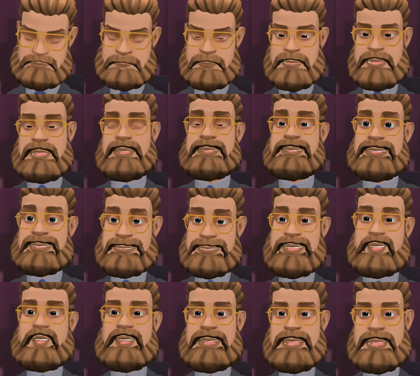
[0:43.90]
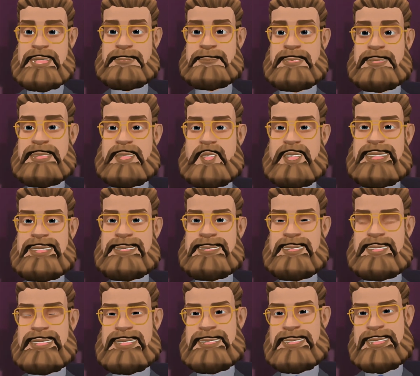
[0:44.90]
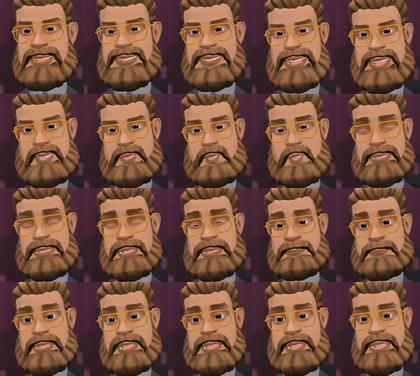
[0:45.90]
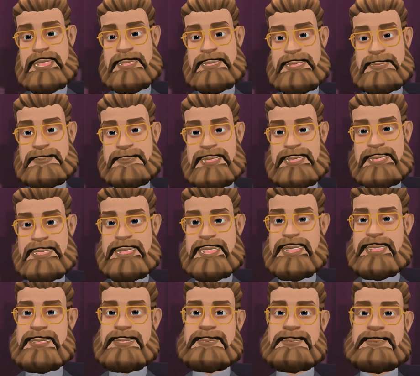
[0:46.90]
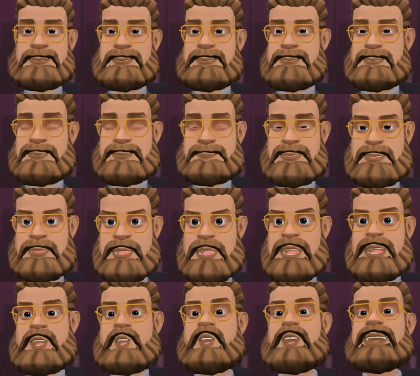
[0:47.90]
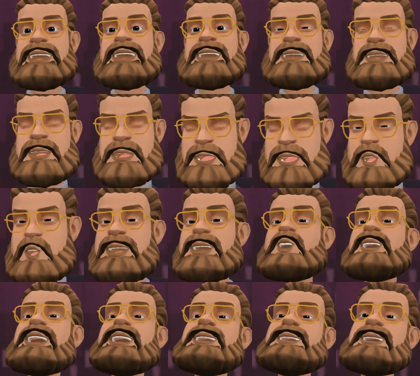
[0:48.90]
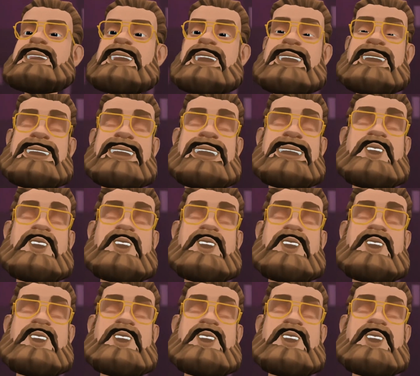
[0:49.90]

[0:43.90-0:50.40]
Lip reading: Tonight's story comes to us courtesy of r/MaliciousCompliance. And here to share his story with us is Reddit